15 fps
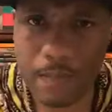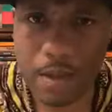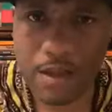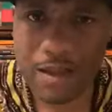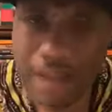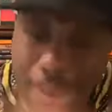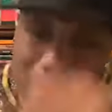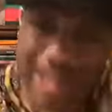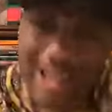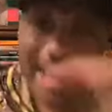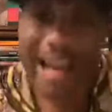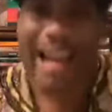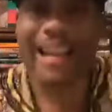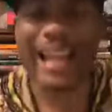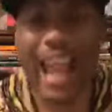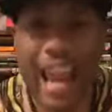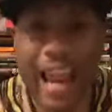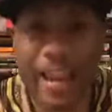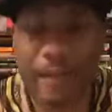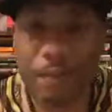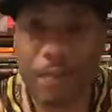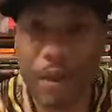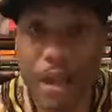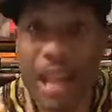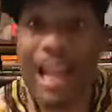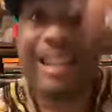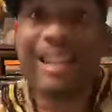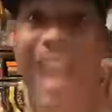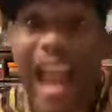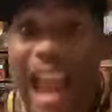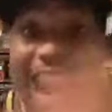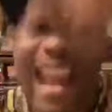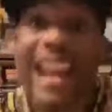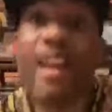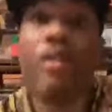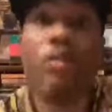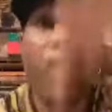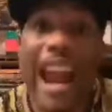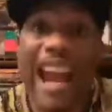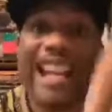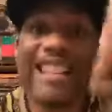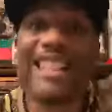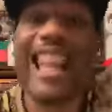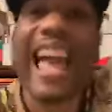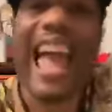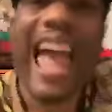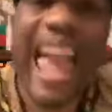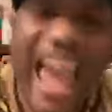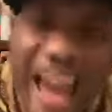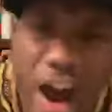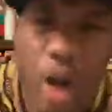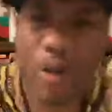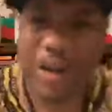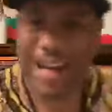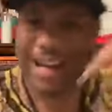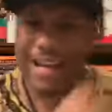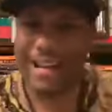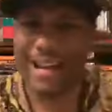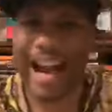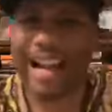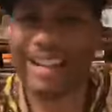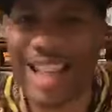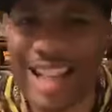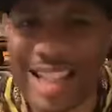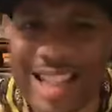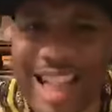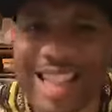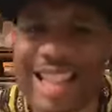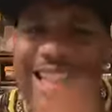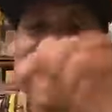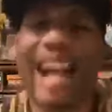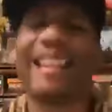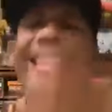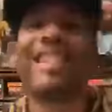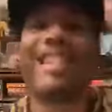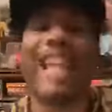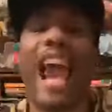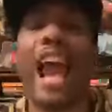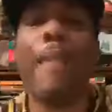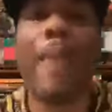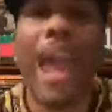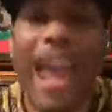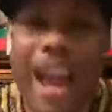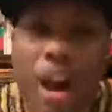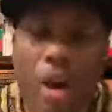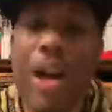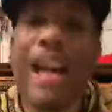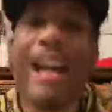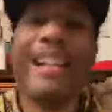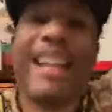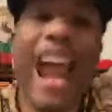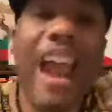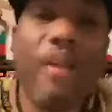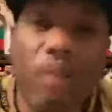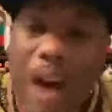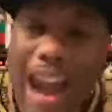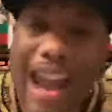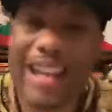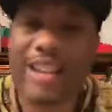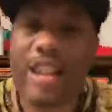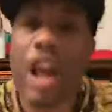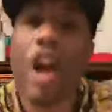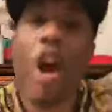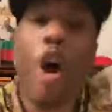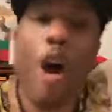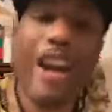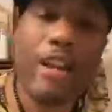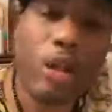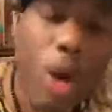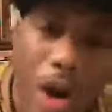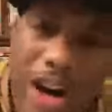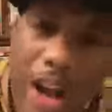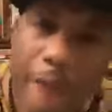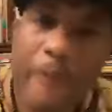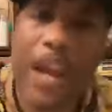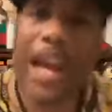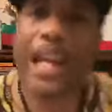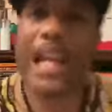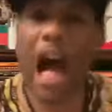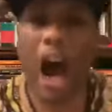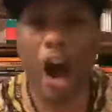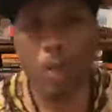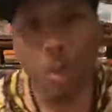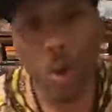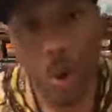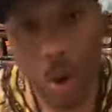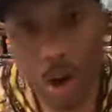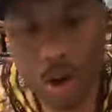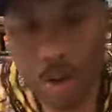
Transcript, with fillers: Let me say that again. They raised hell in the 1960s, like the same hell they raised during the Vietnam War.